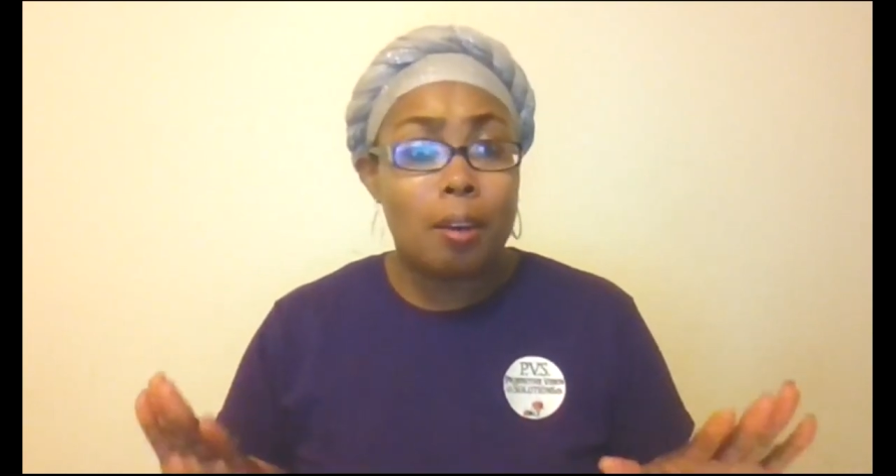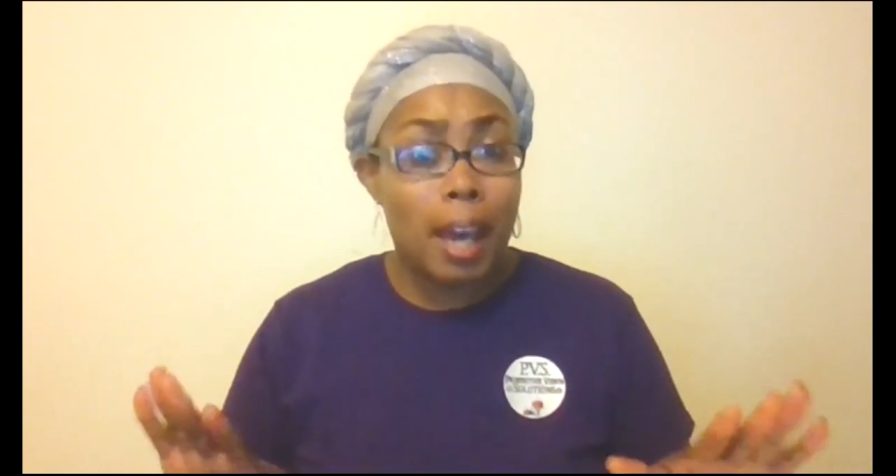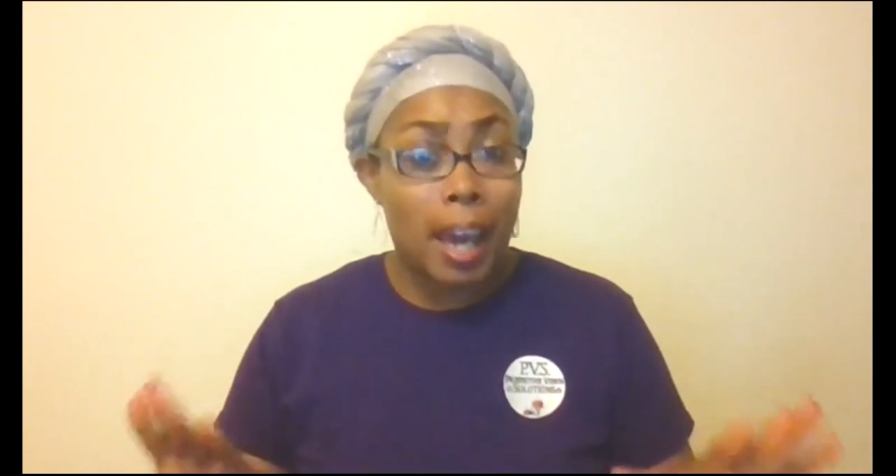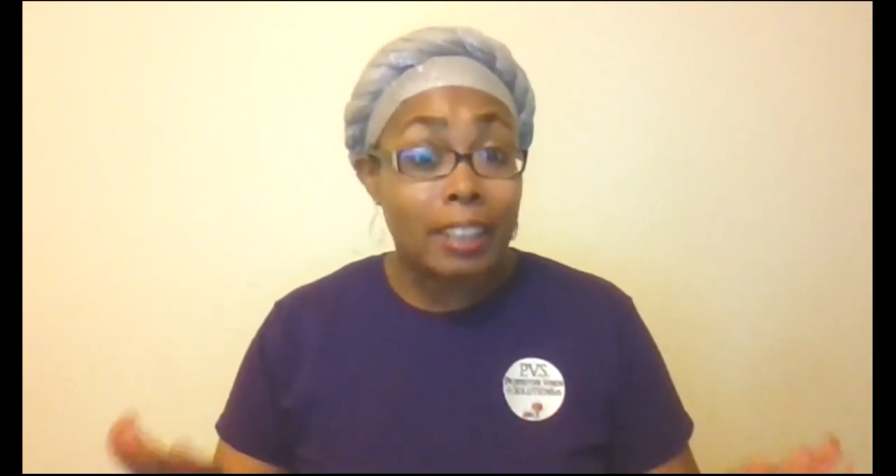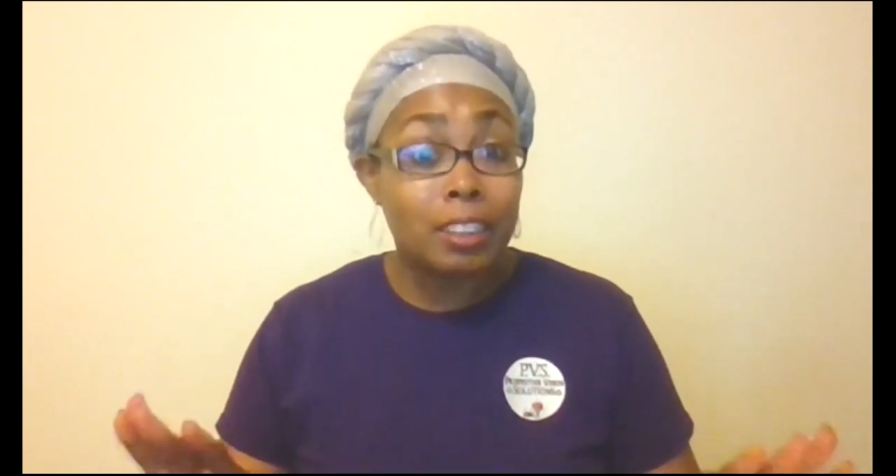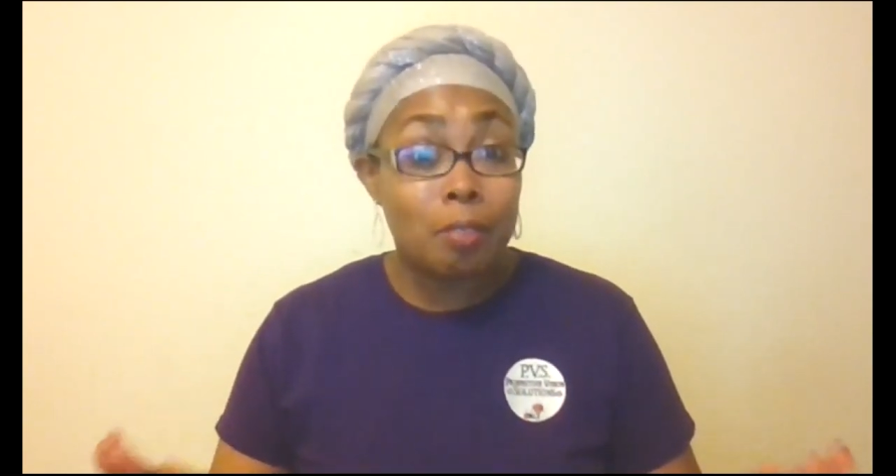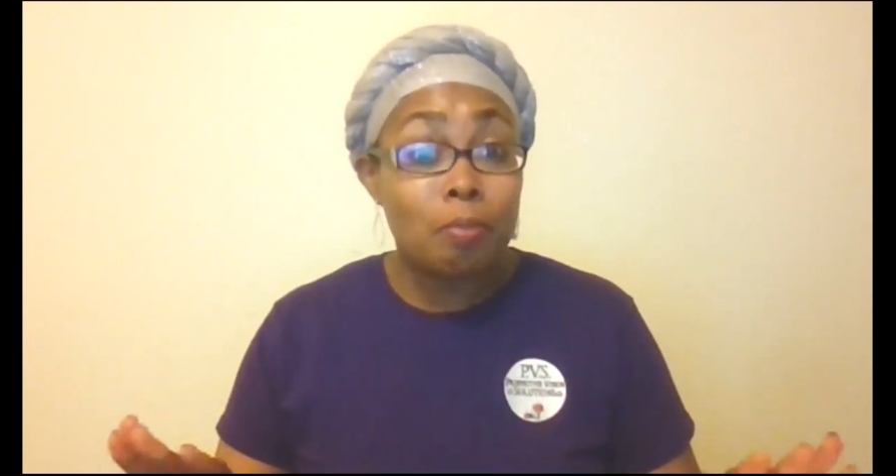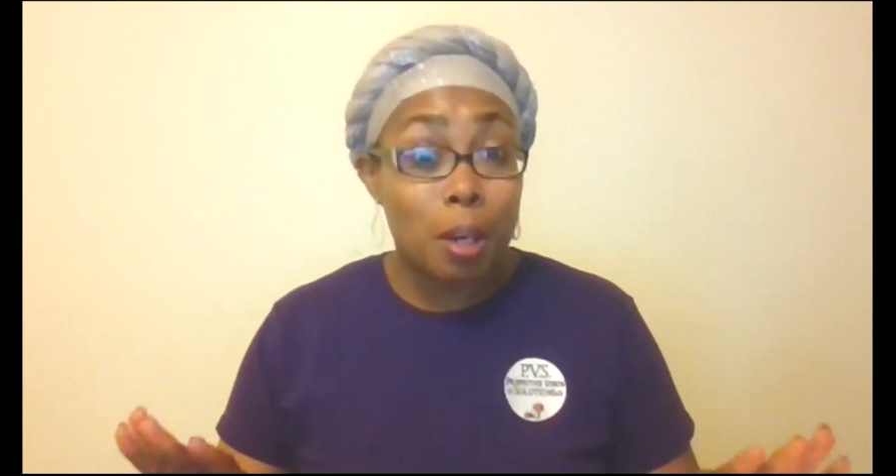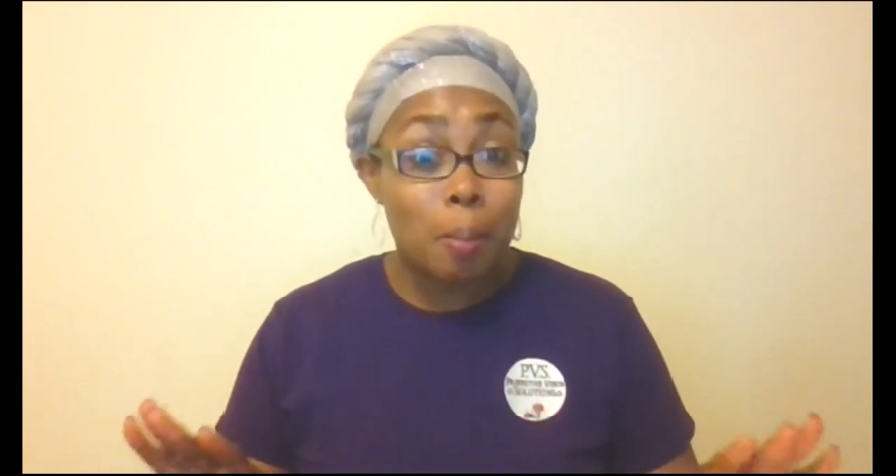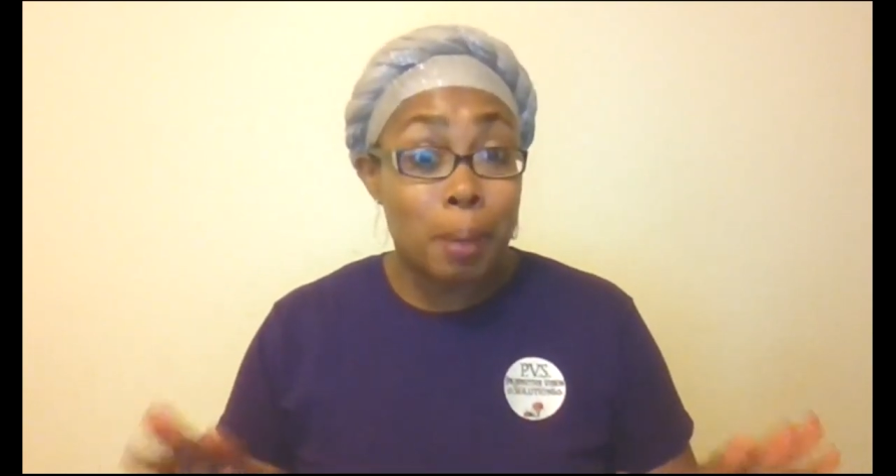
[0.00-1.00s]
active
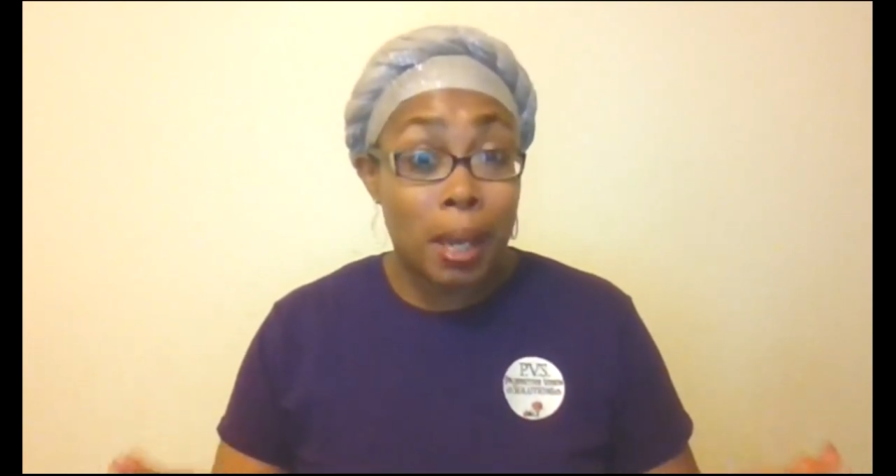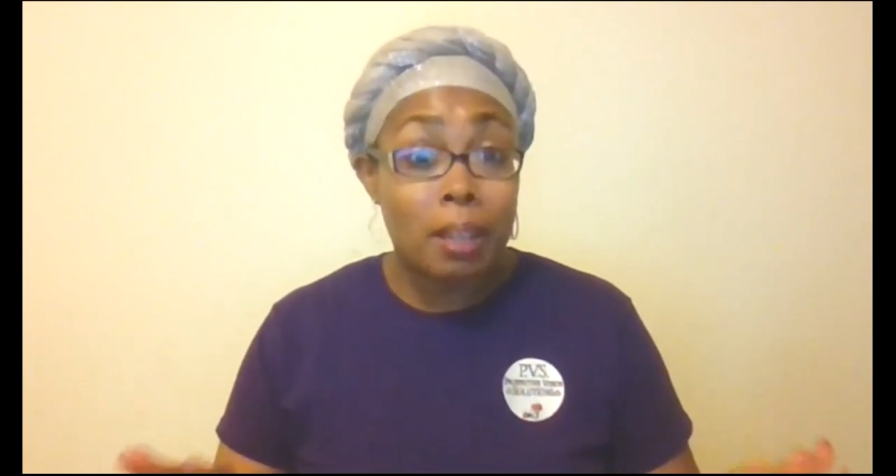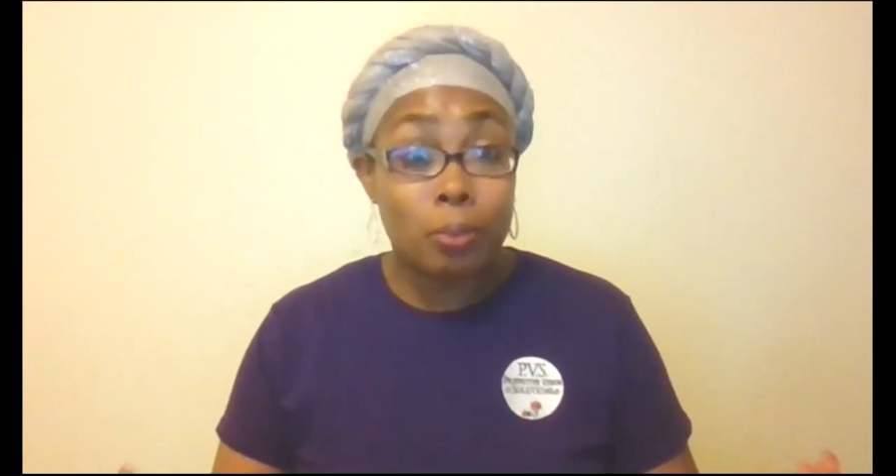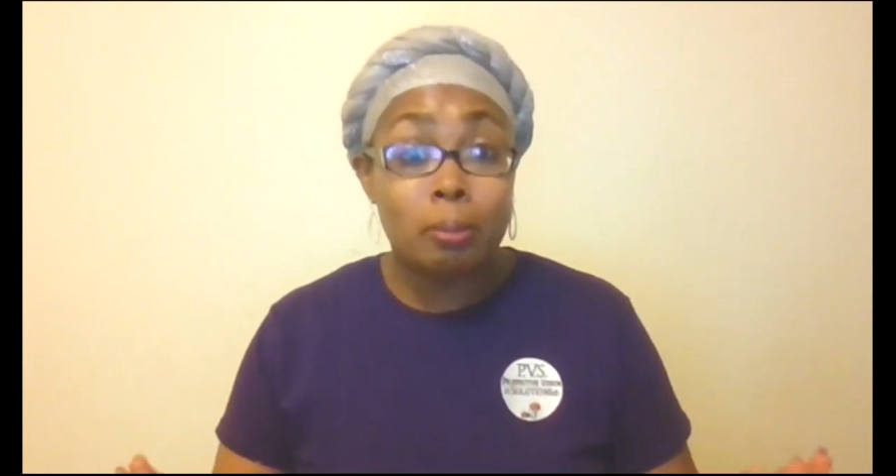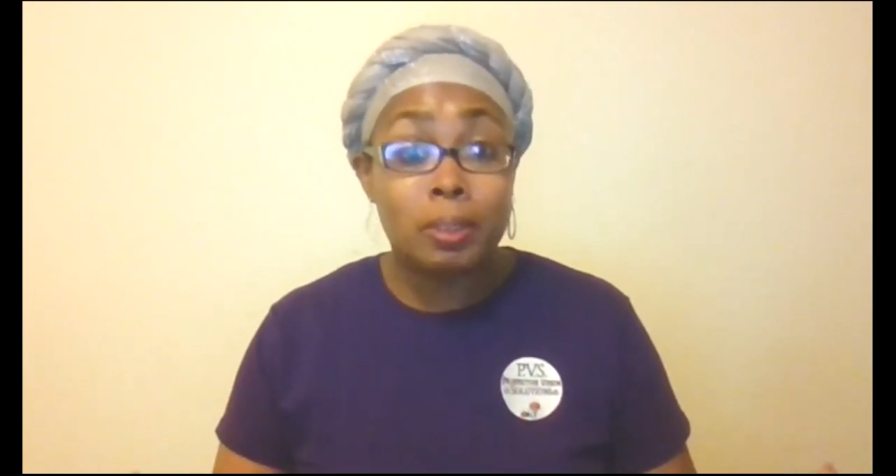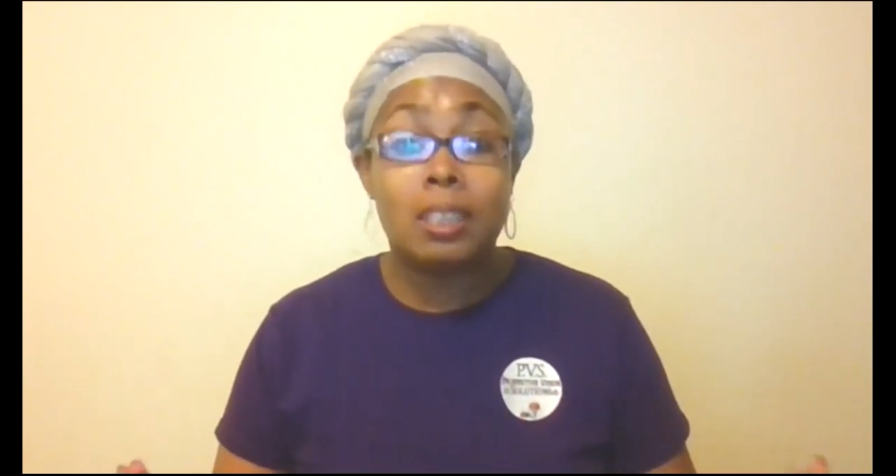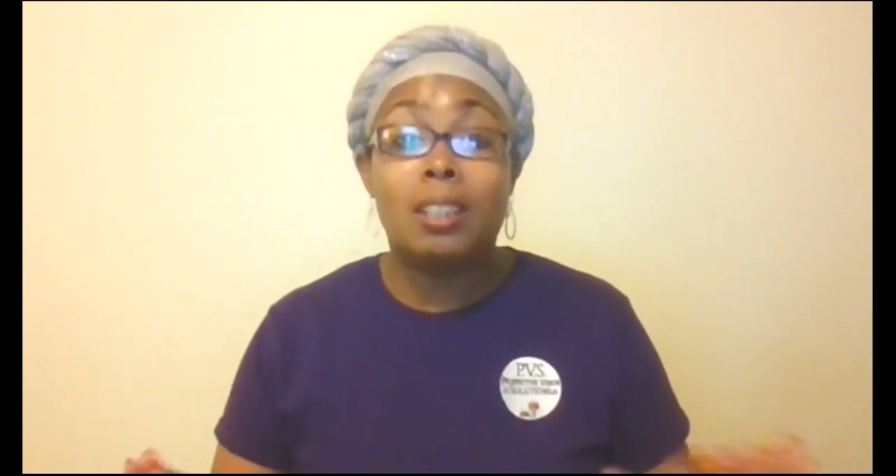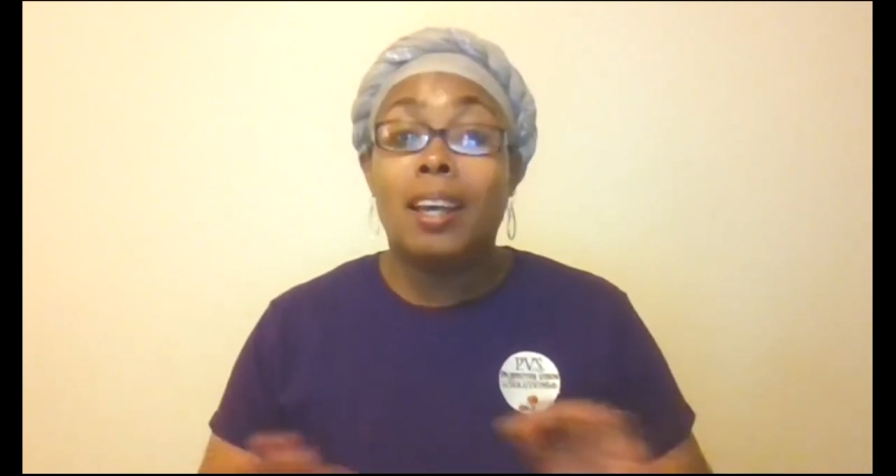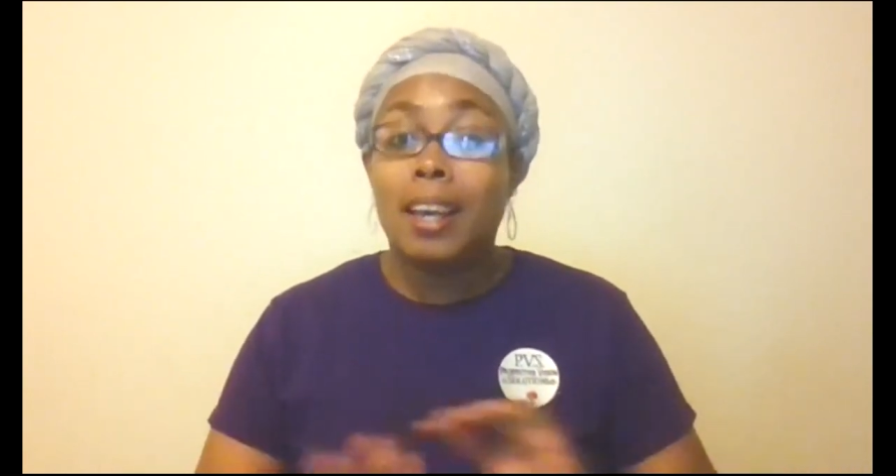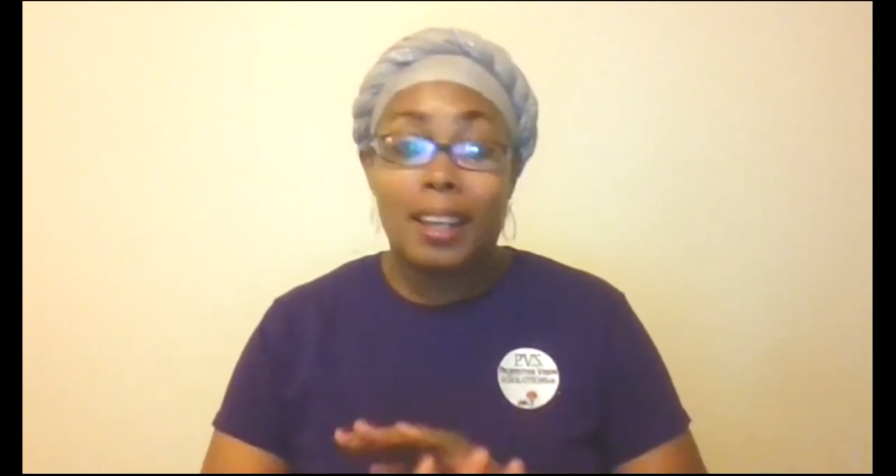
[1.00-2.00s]
bankruptcy